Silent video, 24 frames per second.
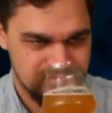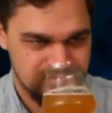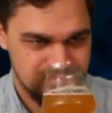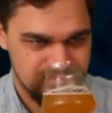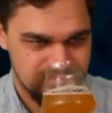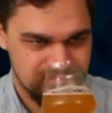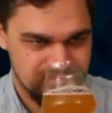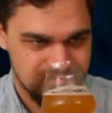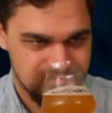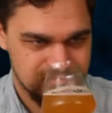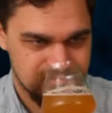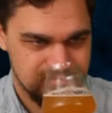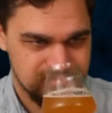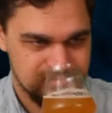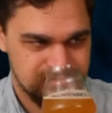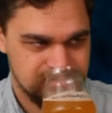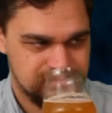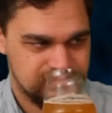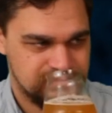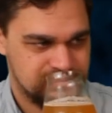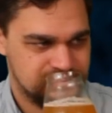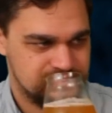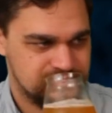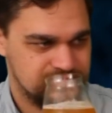
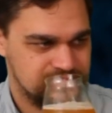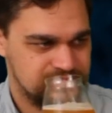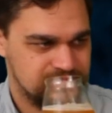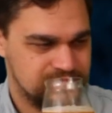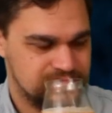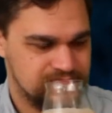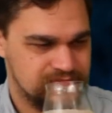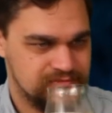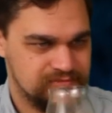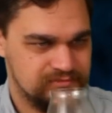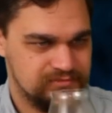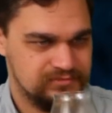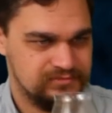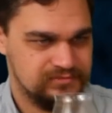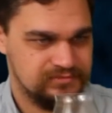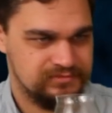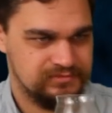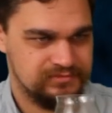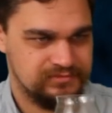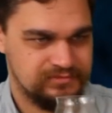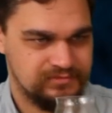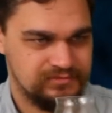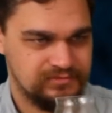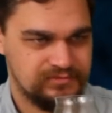
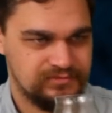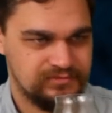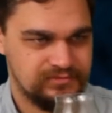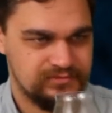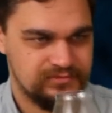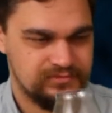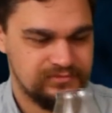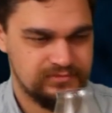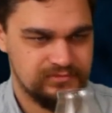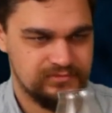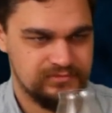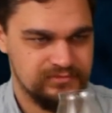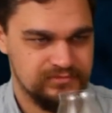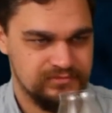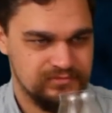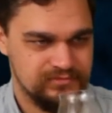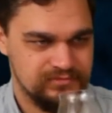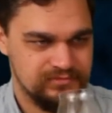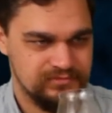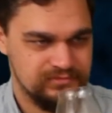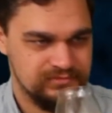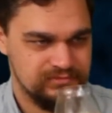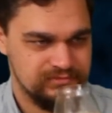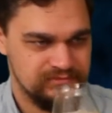
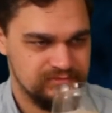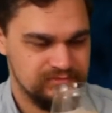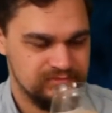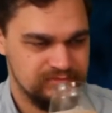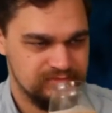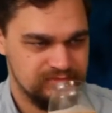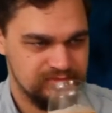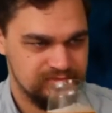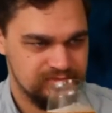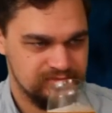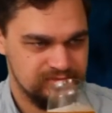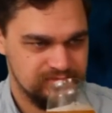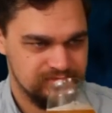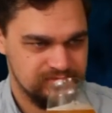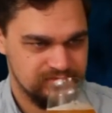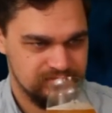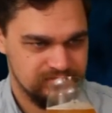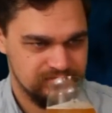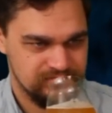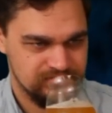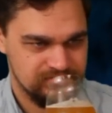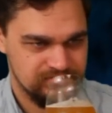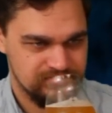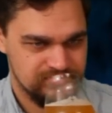
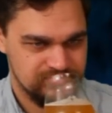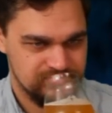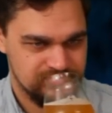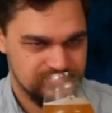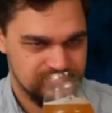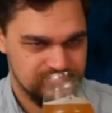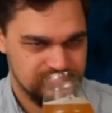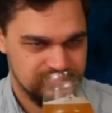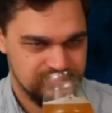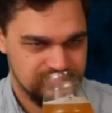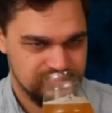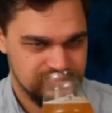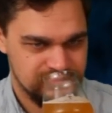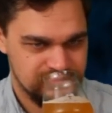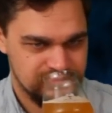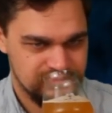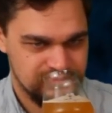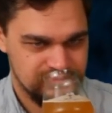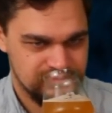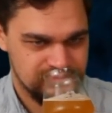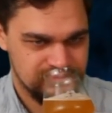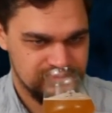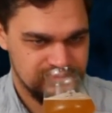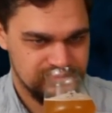
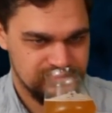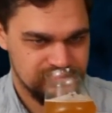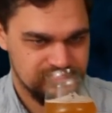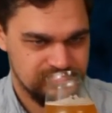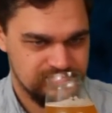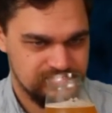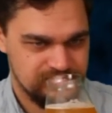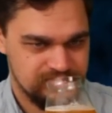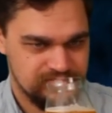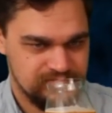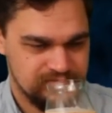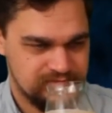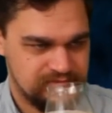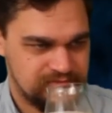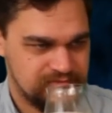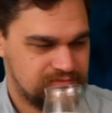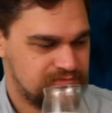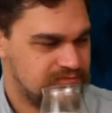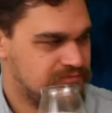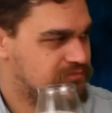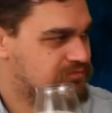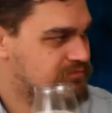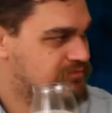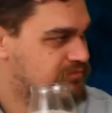
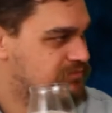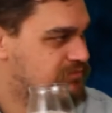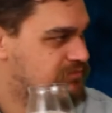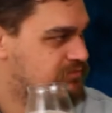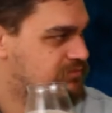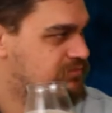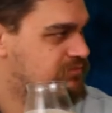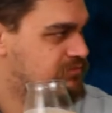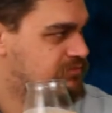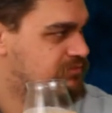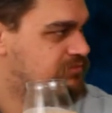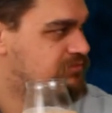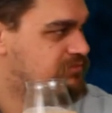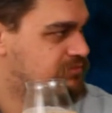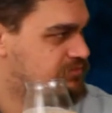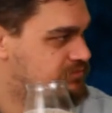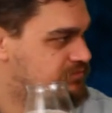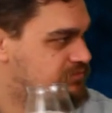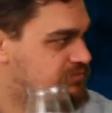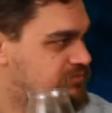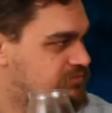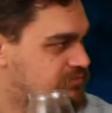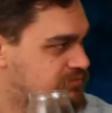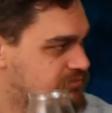
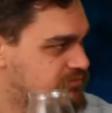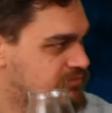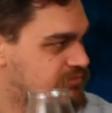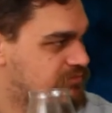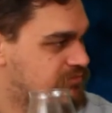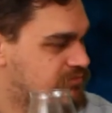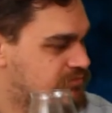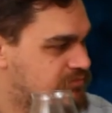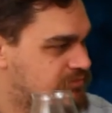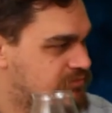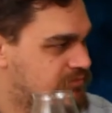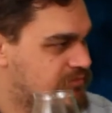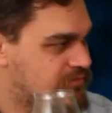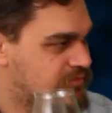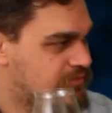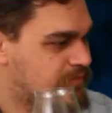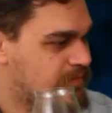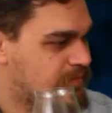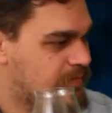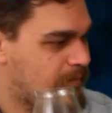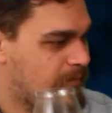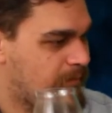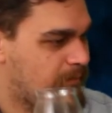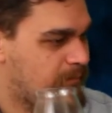No words are spoken by the person on screen.